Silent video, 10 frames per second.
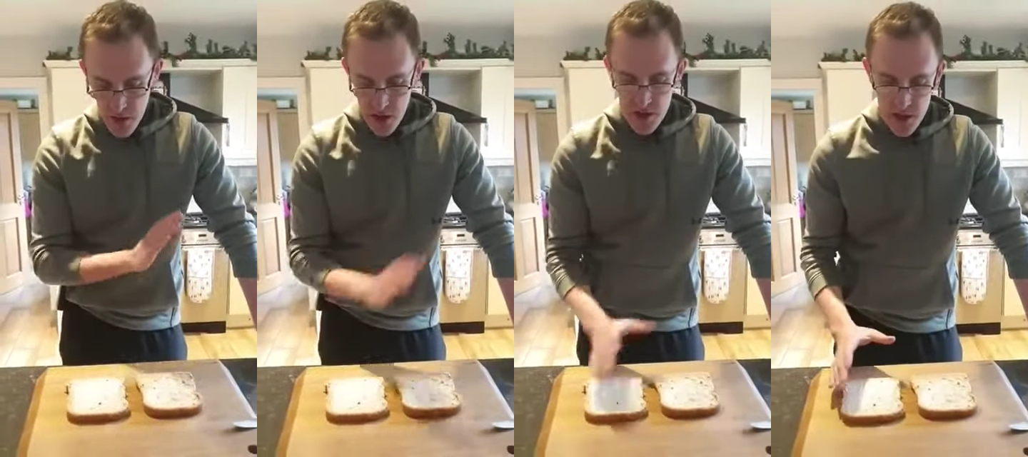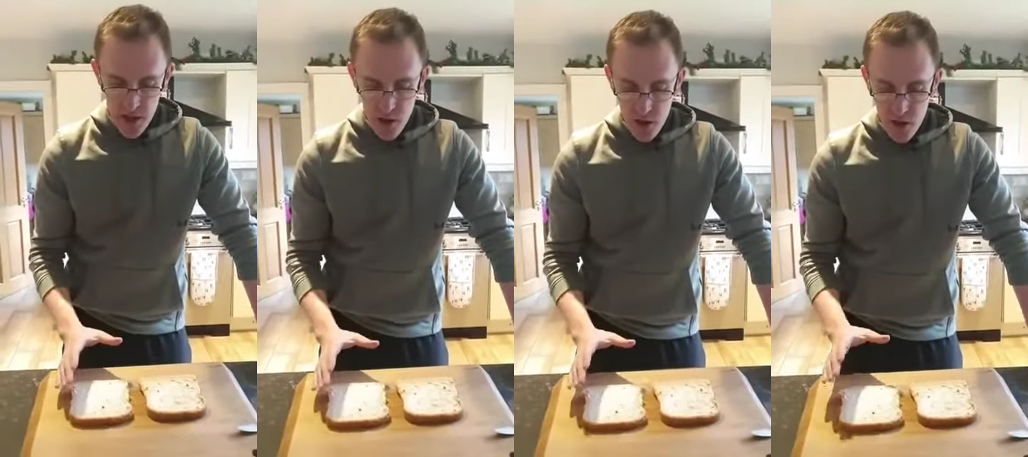it'll
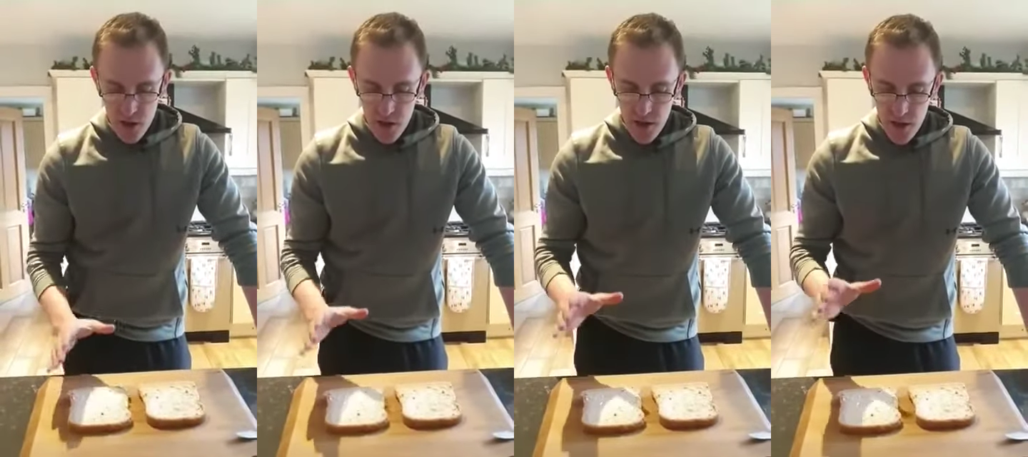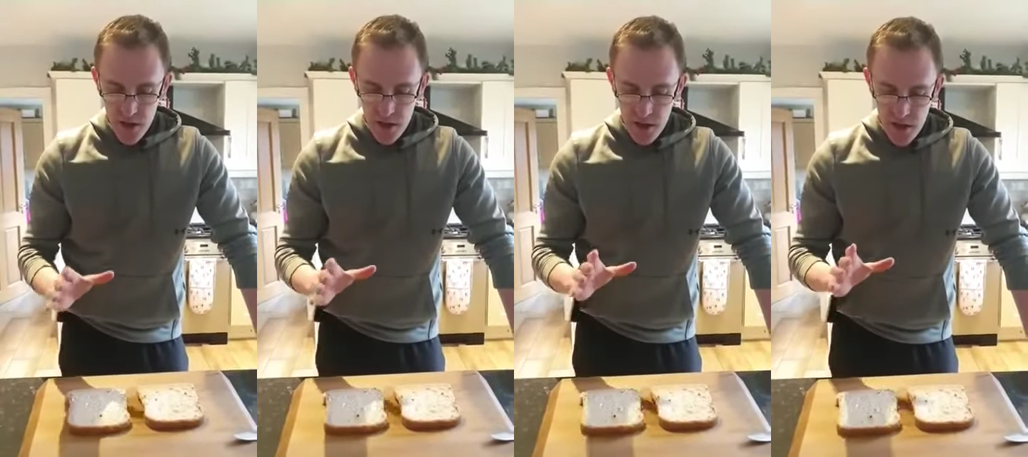tell you
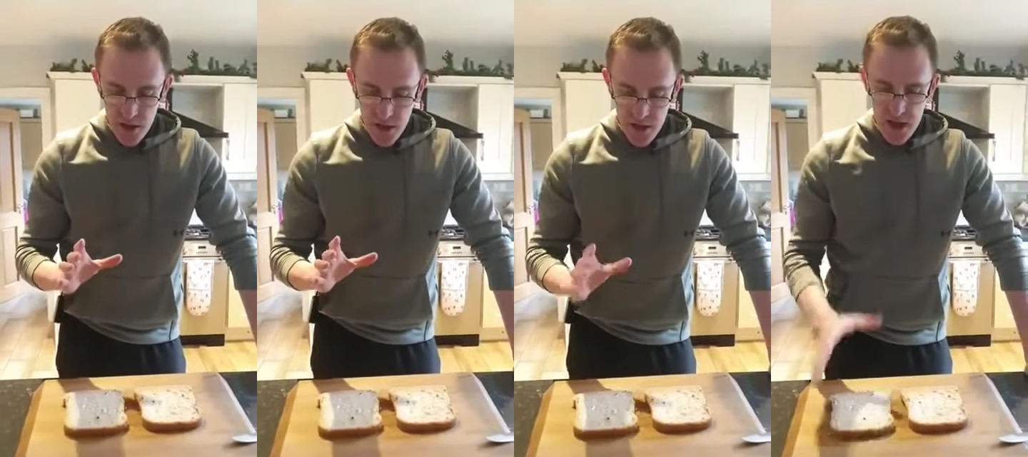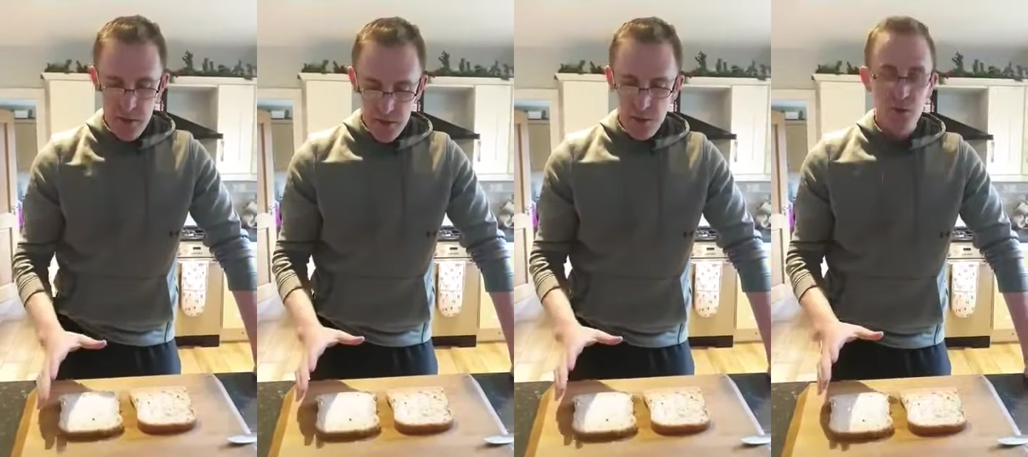a
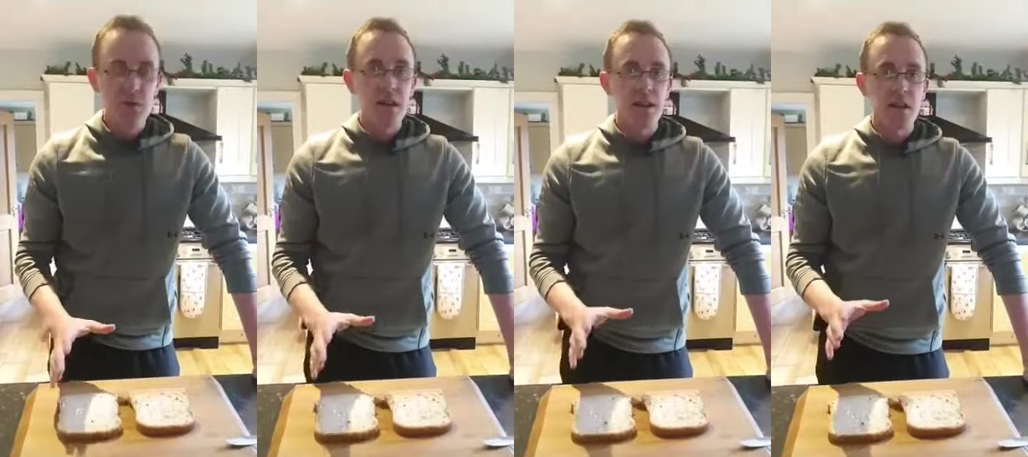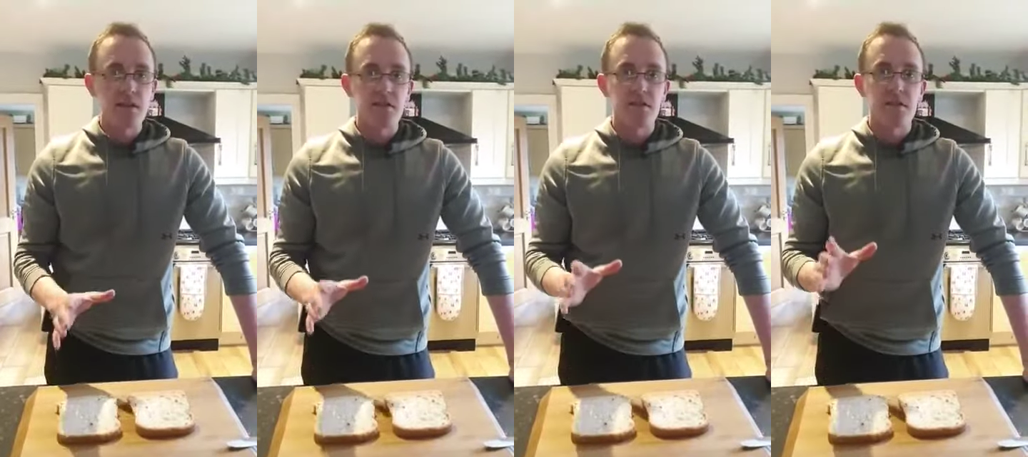tablespoon of
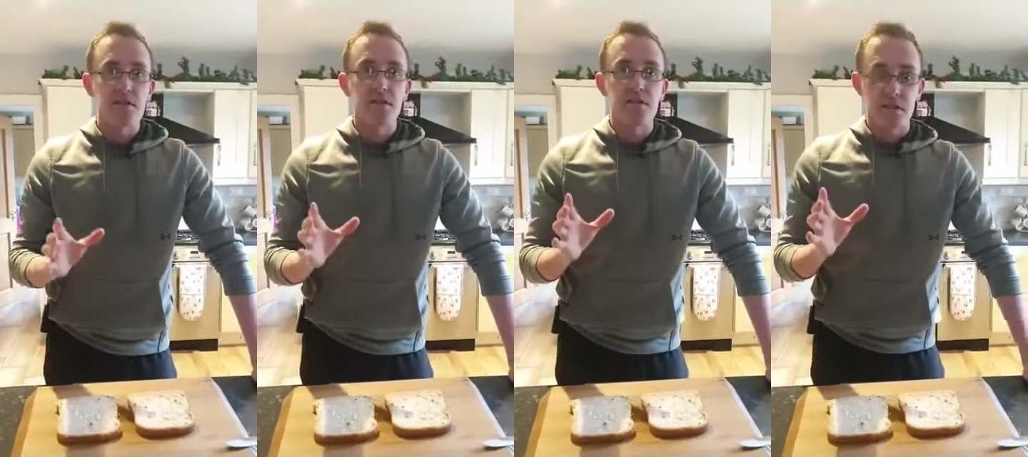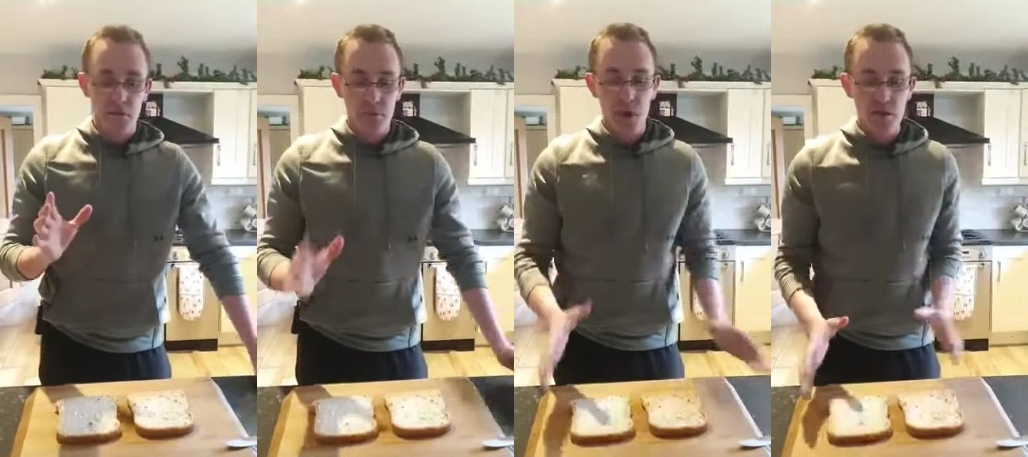mayonnaise is
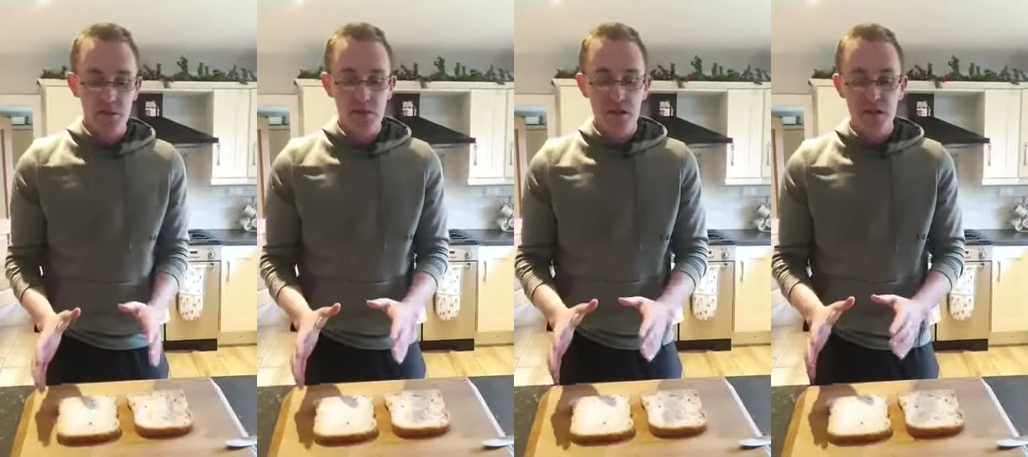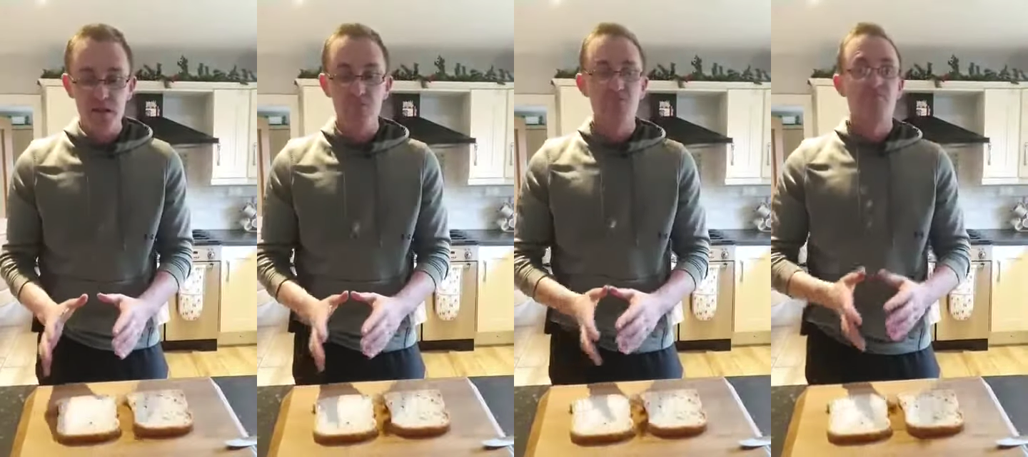
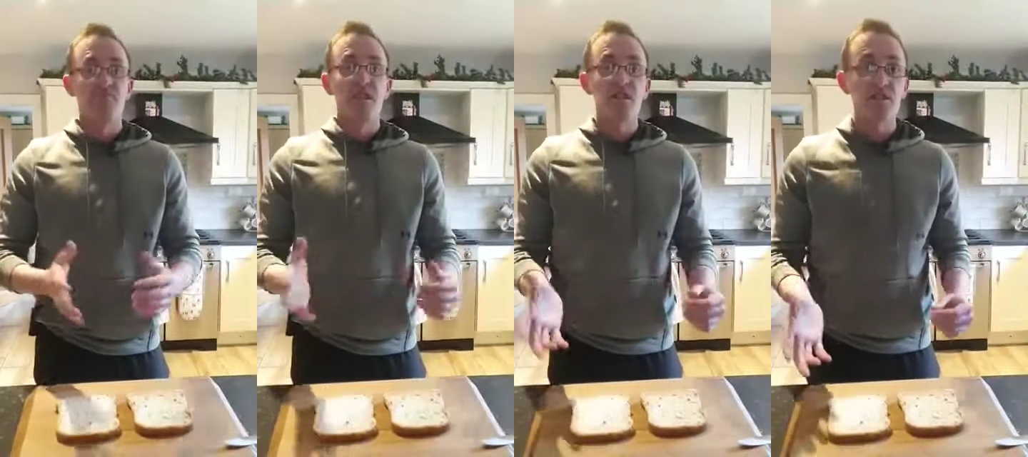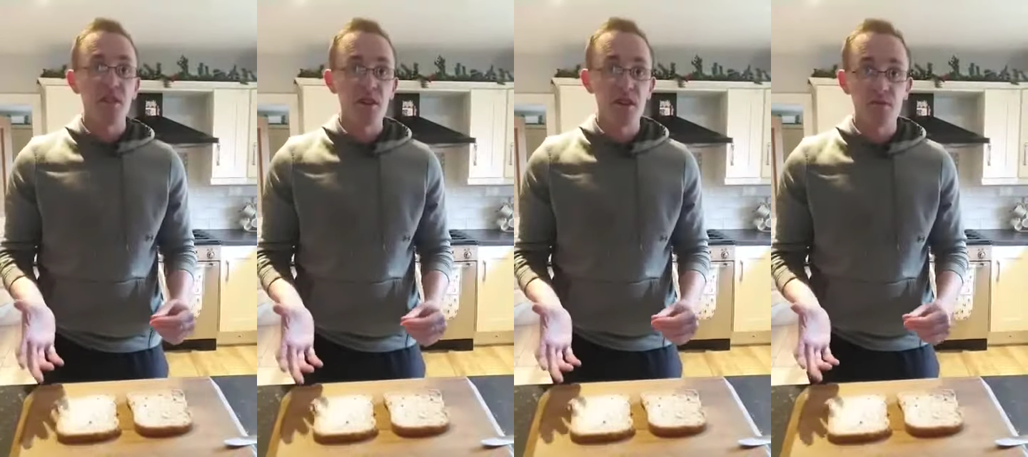approximately
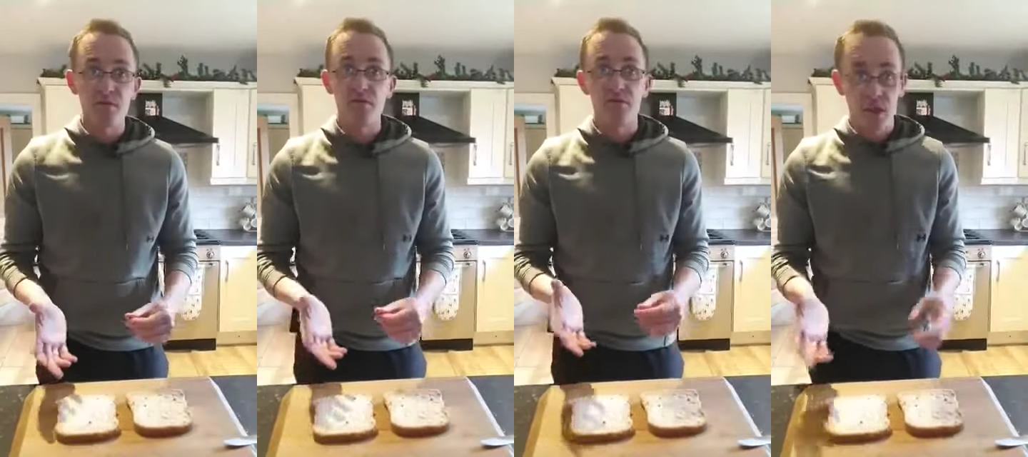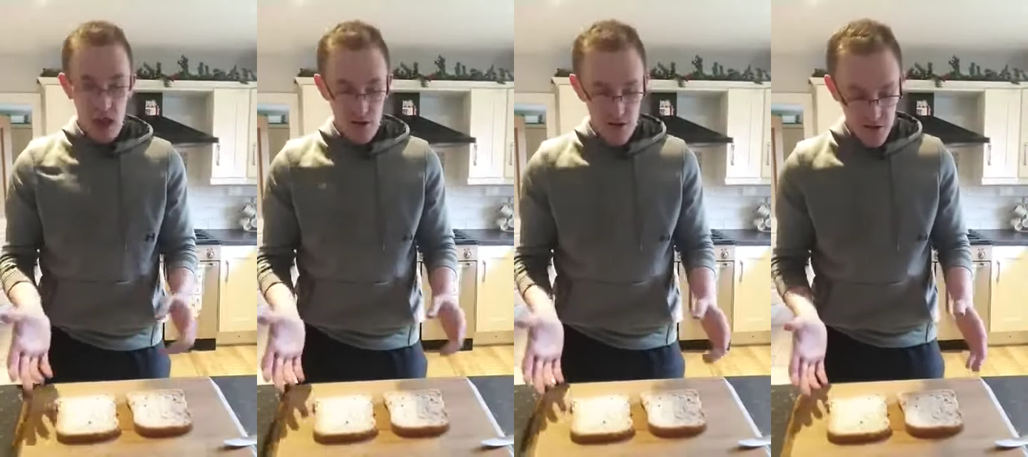95
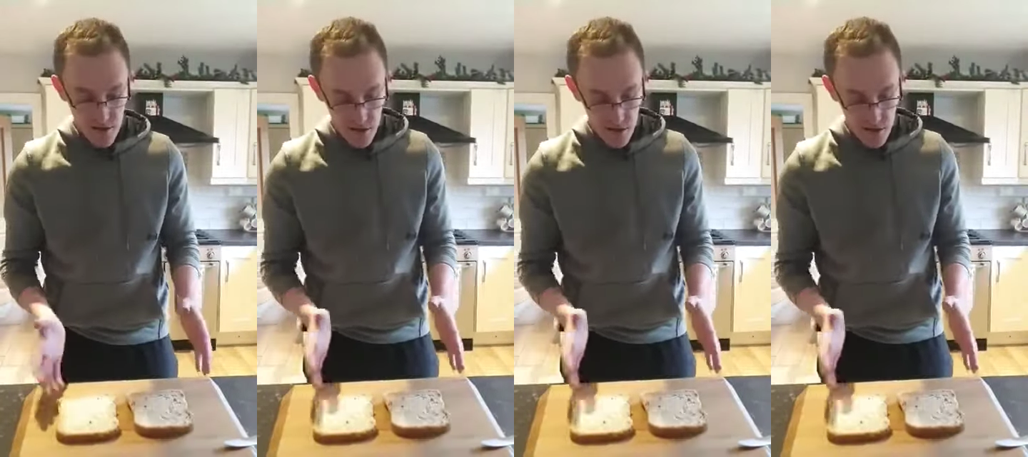calories.